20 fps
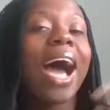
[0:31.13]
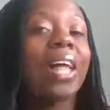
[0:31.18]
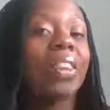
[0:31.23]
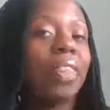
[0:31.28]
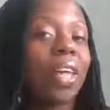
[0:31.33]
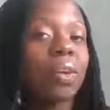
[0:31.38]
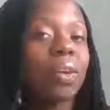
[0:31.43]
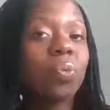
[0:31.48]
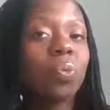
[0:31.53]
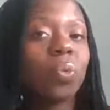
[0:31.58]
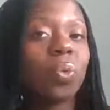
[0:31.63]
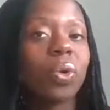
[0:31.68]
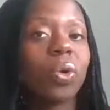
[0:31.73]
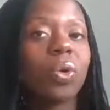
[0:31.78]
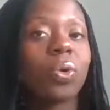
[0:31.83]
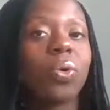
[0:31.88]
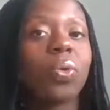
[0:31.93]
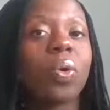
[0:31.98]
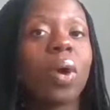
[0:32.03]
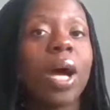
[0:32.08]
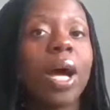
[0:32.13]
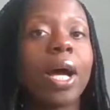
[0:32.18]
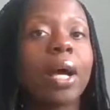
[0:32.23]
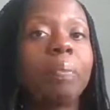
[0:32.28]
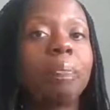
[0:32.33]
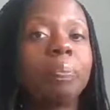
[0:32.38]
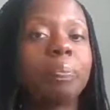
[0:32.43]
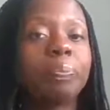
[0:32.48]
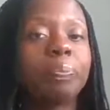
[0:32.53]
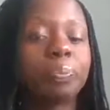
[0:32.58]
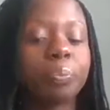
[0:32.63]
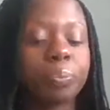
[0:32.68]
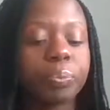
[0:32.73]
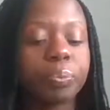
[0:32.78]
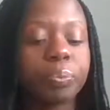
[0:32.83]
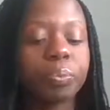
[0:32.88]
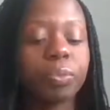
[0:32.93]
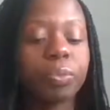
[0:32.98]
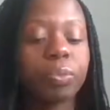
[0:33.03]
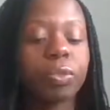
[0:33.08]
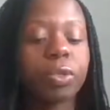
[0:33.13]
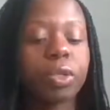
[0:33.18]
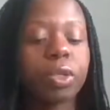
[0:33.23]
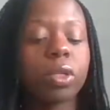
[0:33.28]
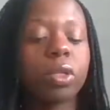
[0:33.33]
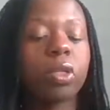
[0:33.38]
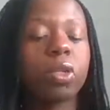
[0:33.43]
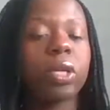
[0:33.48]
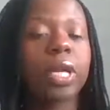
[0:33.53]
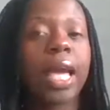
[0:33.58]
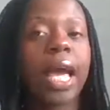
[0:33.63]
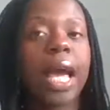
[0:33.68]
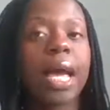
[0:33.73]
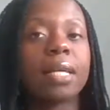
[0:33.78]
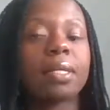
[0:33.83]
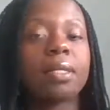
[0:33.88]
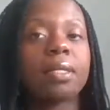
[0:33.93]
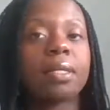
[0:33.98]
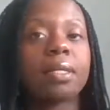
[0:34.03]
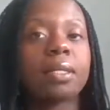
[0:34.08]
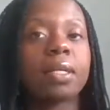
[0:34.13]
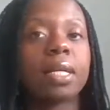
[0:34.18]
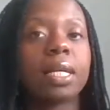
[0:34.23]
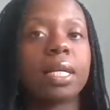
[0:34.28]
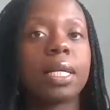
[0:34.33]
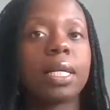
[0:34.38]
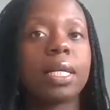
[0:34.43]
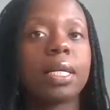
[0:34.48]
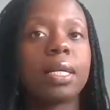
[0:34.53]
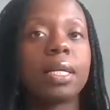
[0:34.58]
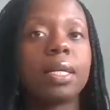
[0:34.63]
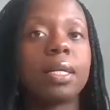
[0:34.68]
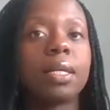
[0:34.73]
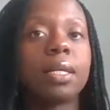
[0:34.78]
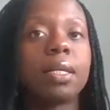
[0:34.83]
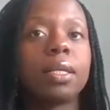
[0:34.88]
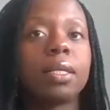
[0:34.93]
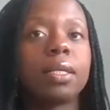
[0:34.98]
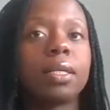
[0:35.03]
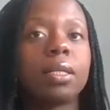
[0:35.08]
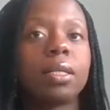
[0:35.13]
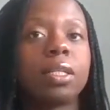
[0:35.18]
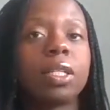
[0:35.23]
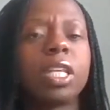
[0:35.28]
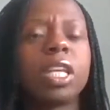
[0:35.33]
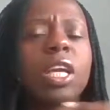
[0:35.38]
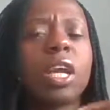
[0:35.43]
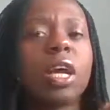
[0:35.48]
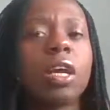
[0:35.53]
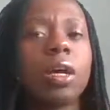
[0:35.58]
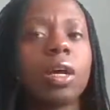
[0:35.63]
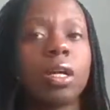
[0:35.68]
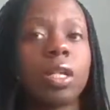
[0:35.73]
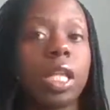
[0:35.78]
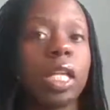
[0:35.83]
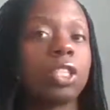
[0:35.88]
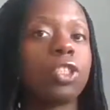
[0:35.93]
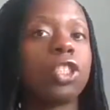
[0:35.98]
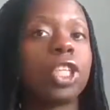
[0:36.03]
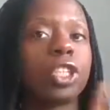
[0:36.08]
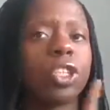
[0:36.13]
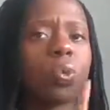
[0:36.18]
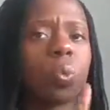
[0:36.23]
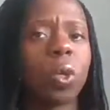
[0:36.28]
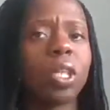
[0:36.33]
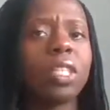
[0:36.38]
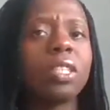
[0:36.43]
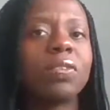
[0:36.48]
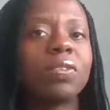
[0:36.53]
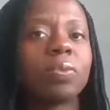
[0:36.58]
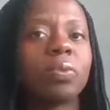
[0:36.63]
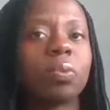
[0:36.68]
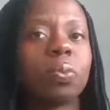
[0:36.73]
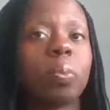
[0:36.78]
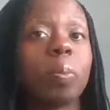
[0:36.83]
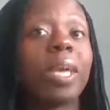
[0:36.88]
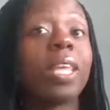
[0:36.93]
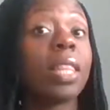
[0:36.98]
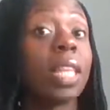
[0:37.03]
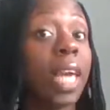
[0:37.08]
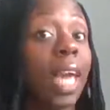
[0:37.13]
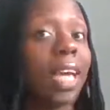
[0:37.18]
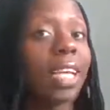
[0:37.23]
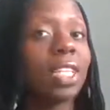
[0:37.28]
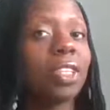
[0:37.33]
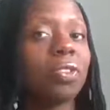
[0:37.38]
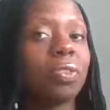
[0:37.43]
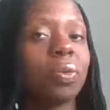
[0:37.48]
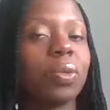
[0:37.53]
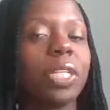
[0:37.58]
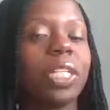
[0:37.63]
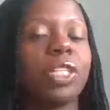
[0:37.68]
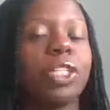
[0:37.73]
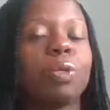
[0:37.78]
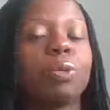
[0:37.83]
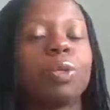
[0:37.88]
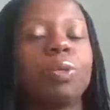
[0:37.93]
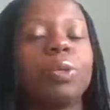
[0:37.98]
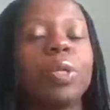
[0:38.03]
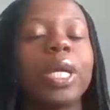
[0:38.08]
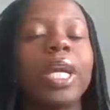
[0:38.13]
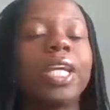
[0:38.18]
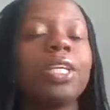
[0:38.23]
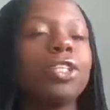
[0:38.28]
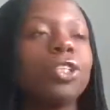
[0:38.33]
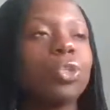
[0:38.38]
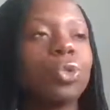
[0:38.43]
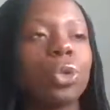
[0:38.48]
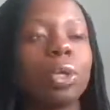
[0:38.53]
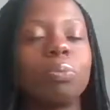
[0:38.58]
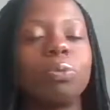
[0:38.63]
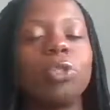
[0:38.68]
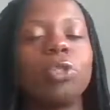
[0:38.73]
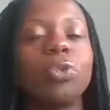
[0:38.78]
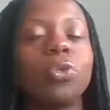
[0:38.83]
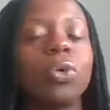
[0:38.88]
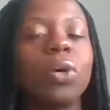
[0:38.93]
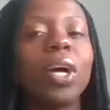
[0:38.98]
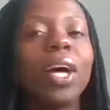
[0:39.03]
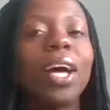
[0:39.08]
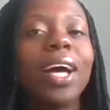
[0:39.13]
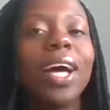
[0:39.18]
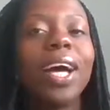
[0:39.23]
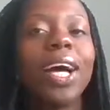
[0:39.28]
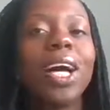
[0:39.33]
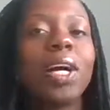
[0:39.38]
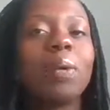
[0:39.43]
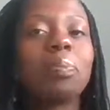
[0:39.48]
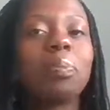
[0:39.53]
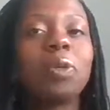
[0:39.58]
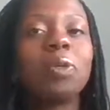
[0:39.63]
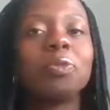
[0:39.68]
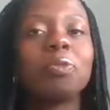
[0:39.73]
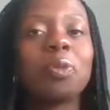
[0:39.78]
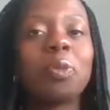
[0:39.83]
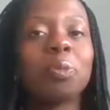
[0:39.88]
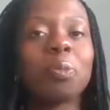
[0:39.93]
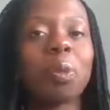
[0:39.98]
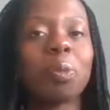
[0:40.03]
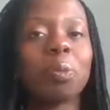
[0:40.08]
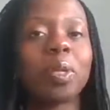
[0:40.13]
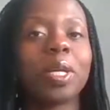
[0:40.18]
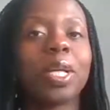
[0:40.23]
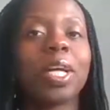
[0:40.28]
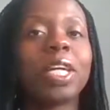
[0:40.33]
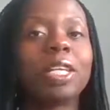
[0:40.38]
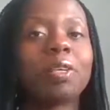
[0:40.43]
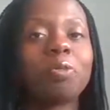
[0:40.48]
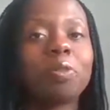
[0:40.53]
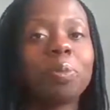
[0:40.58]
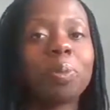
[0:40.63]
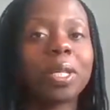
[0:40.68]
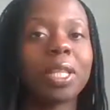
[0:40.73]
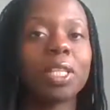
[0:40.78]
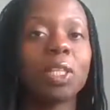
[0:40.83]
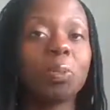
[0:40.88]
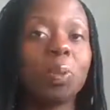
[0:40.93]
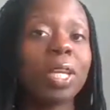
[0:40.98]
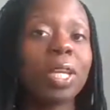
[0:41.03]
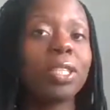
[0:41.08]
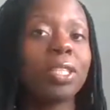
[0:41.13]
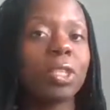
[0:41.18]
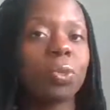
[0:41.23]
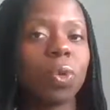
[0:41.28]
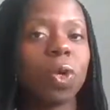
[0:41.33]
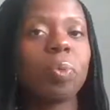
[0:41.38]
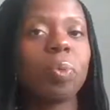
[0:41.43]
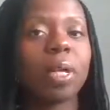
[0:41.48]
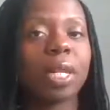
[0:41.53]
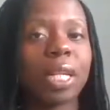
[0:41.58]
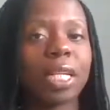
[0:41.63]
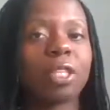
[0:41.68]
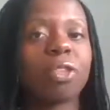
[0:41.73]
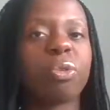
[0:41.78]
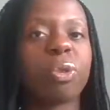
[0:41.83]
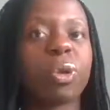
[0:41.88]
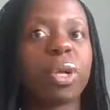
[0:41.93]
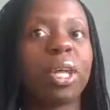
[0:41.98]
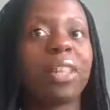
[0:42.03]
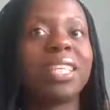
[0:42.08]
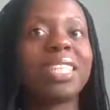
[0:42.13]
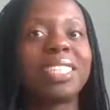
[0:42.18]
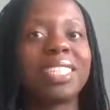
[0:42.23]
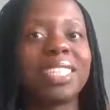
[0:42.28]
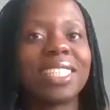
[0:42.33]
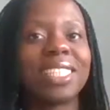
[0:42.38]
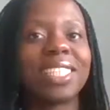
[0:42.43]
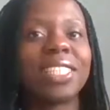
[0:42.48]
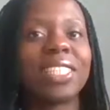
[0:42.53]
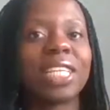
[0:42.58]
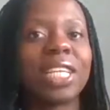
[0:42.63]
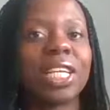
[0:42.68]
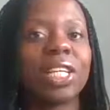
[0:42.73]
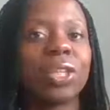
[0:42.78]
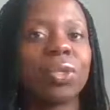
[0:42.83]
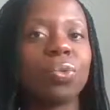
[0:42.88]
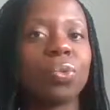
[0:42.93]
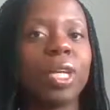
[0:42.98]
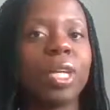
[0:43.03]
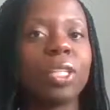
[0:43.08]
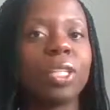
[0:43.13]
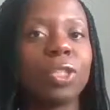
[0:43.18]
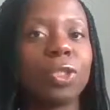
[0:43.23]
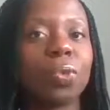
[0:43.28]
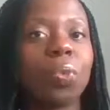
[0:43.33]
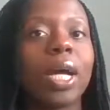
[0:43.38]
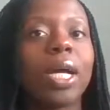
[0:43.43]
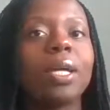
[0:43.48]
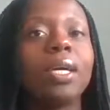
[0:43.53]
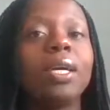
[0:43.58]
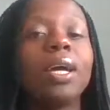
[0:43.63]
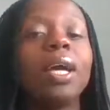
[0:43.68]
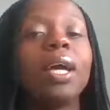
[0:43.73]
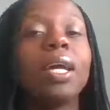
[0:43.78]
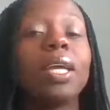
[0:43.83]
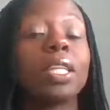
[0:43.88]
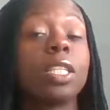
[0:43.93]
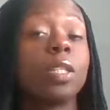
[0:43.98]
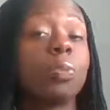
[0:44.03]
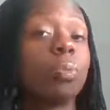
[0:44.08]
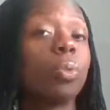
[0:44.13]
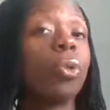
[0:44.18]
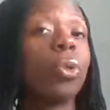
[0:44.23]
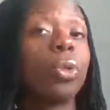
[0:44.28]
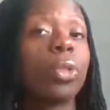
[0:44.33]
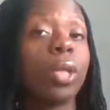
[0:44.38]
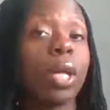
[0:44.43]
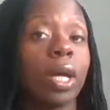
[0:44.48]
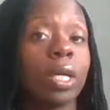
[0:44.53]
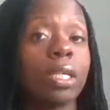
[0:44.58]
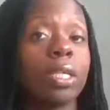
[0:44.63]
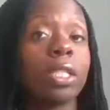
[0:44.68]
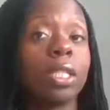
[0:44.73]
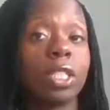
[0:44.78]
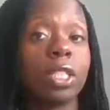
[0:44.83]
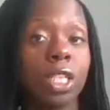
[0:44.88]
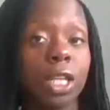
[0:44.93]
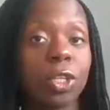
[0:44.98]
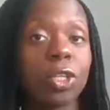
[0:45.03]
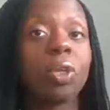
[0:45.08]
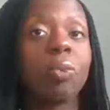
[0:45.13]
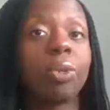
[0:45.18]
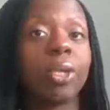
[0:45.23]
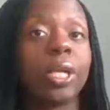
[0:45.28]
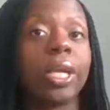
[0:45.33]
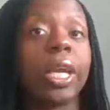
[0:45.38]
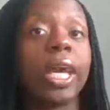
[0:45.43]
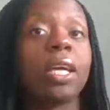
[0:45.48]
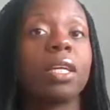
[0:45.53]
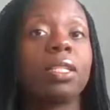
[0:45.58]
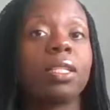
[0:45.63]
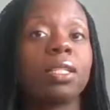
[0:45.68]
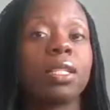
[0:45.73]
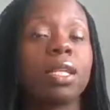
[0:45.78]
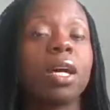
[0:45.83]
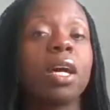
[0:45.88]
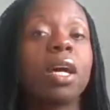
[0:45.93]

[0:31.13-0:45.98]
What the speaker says: then will look at, I'd like to share just make the case for leadership communication, or I'm sure you've probably heard it from other speakers as well, but I'd like to throw another statistic in the ring as to why it's important that us as internal communicators